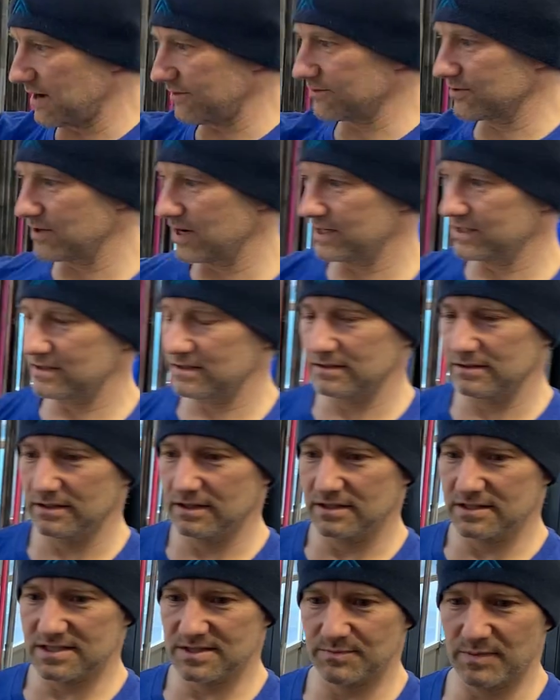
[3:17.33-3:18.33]
after I
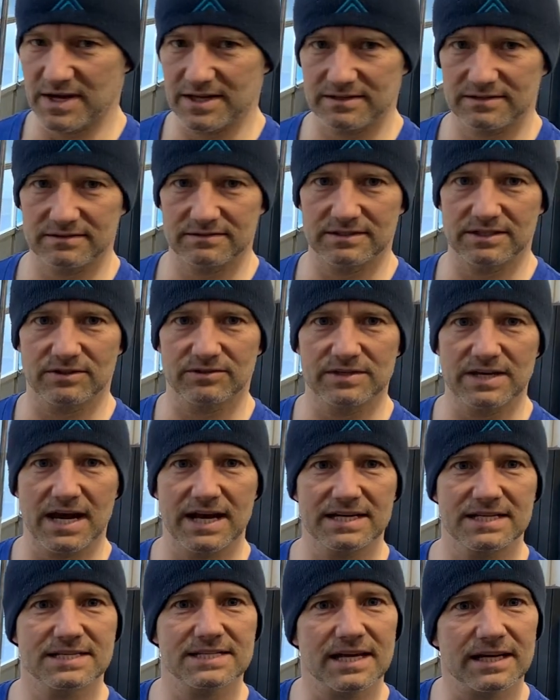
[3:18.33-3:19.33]
spent
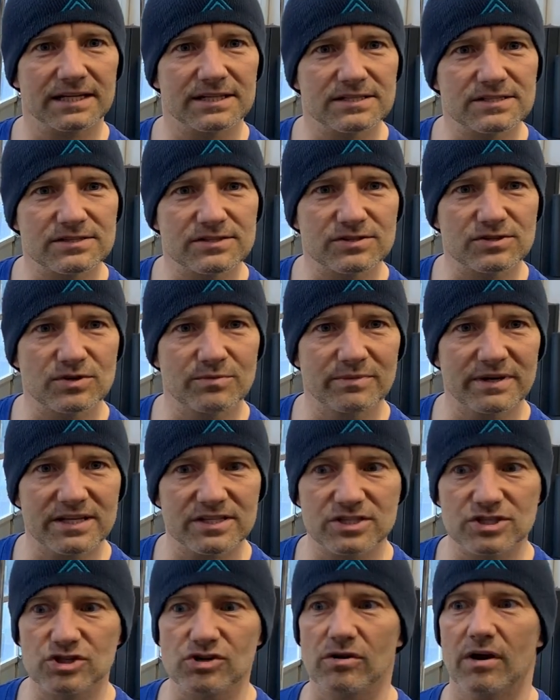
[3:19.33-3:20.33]
90 seconds to 2
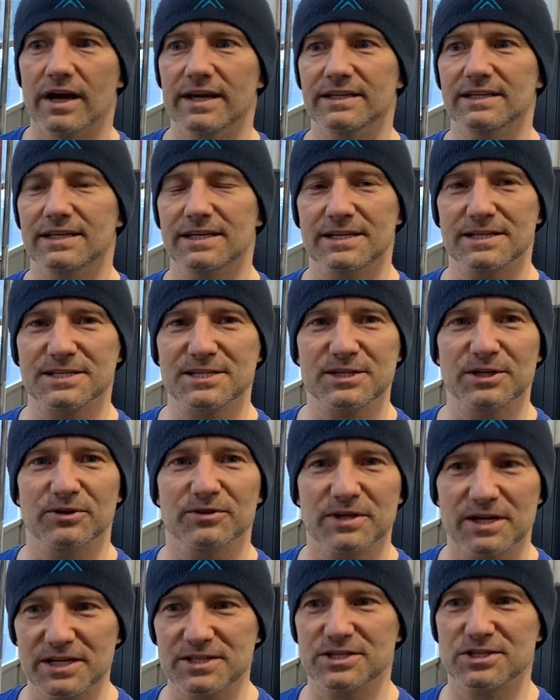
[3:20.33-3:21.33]
minutes trying to get a skill
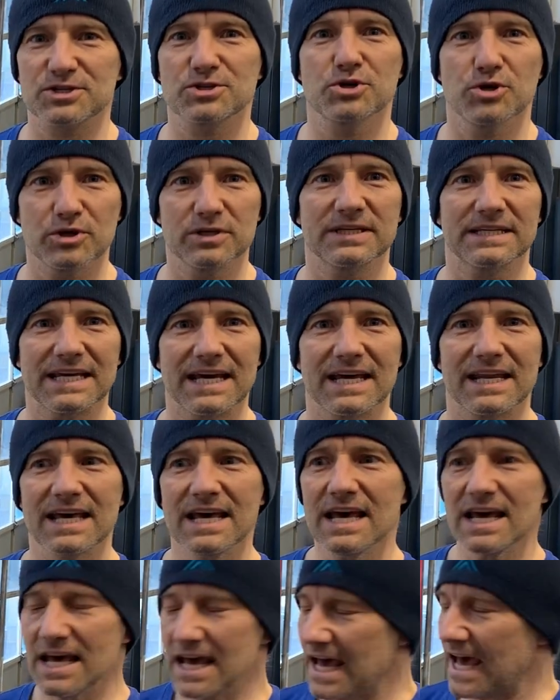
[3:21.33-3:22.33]
that I just couldn't get.
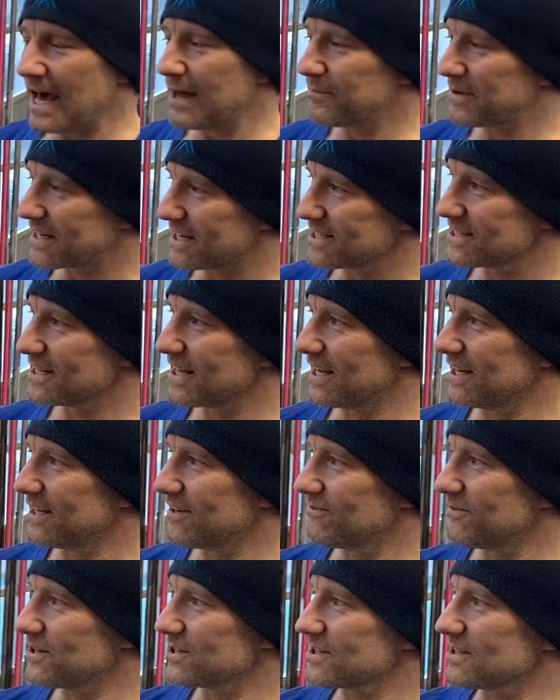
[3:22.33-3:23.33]
And because of that
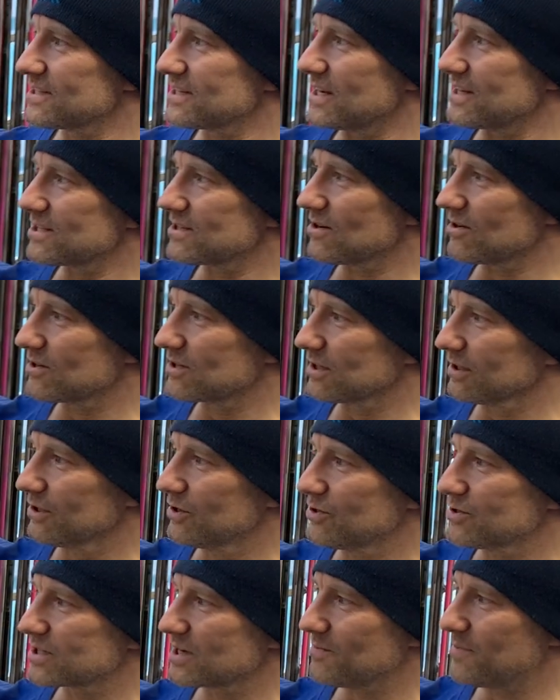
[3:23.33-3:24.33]
inefficiency, I started to
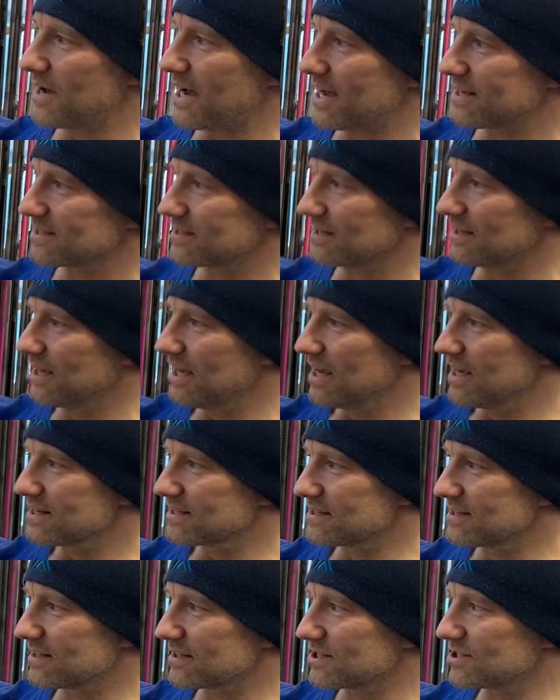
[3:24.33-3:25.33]
lose capacity.
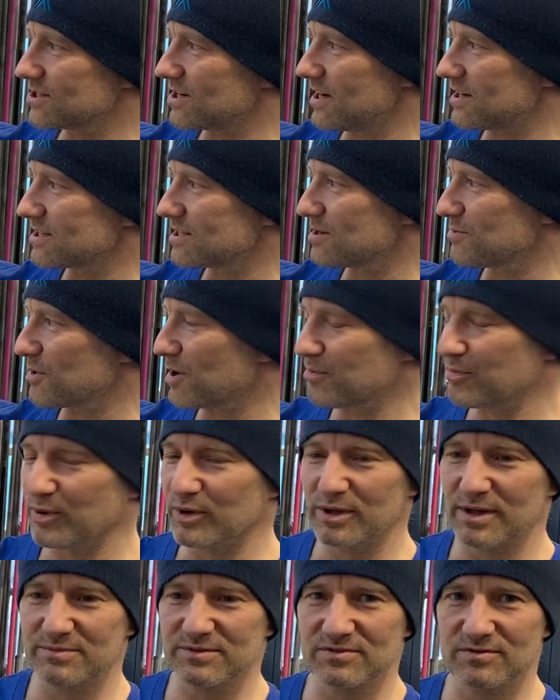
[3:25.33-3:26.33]
6 chest to bar
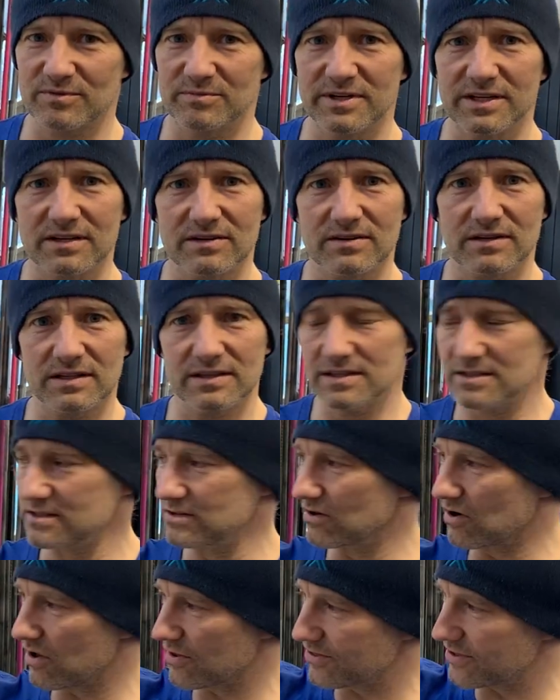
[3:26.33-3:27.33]
pull-ups for me, these
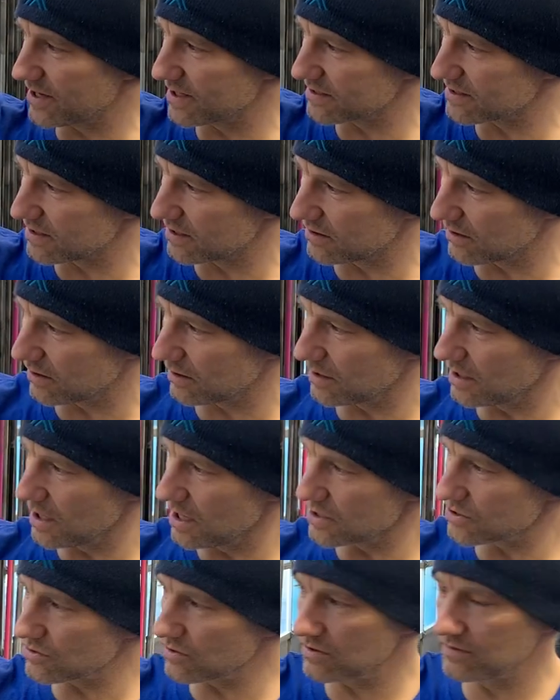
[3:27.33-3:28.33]
are all things that are
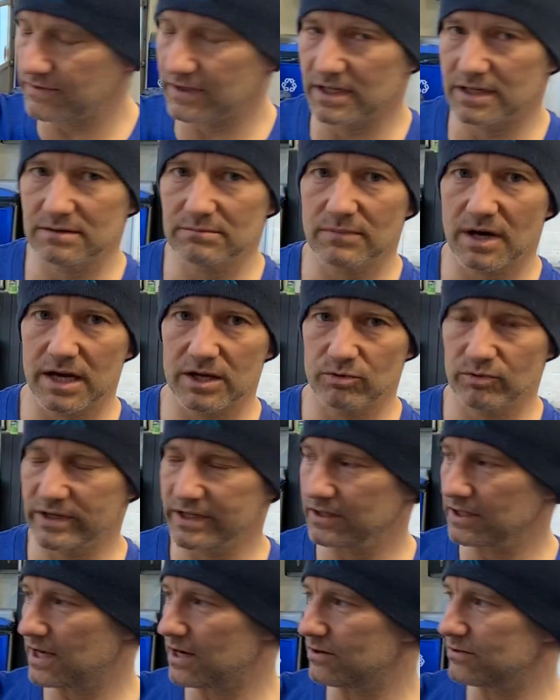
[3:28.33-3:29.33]
sort of in my
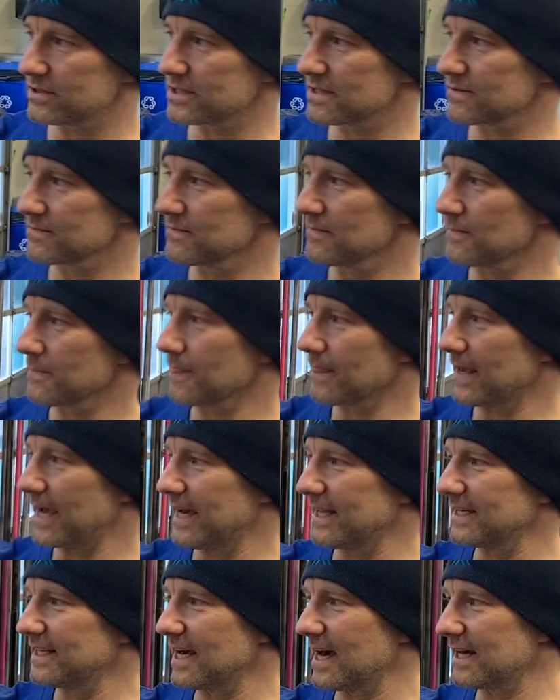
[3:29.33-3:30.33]
wheelhouse,
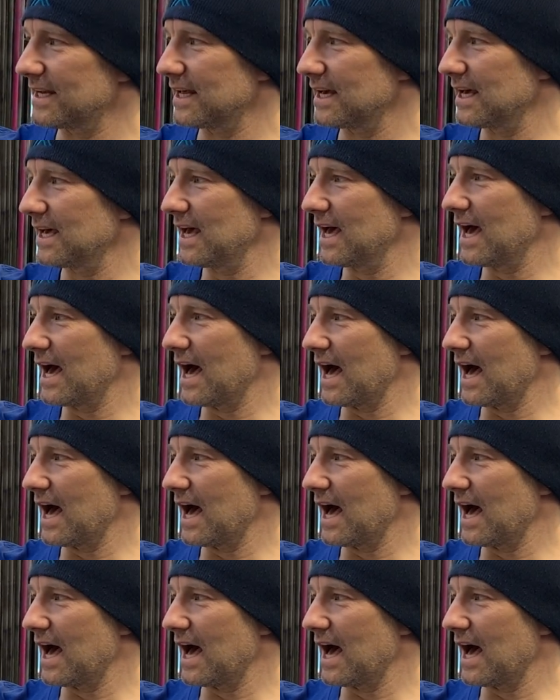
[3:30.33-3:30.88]
and yet